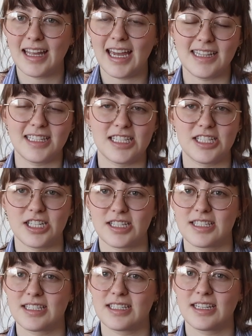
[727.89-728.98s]
it's
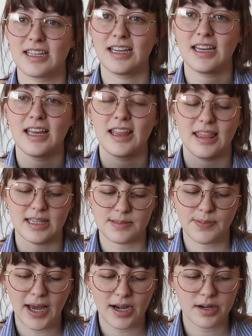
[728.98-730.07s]
just this
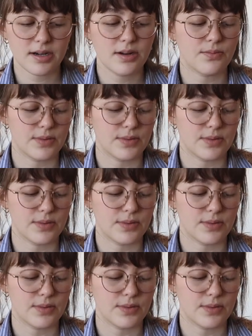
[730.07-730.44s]
pattern,